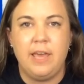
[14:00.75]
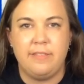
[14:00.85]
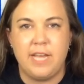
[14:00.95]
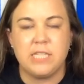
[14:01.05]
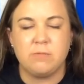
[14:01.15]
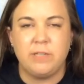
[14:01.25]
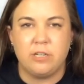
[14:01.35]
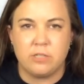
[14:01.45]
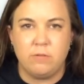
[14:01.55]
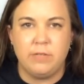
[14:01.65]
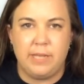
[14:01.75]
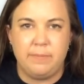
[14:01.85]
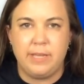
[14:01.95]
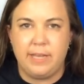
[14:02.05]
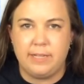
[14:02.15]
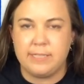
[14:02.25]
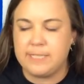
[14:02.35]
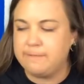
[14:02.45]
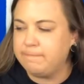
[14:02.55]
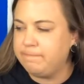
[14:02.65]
and that's when our school day begins.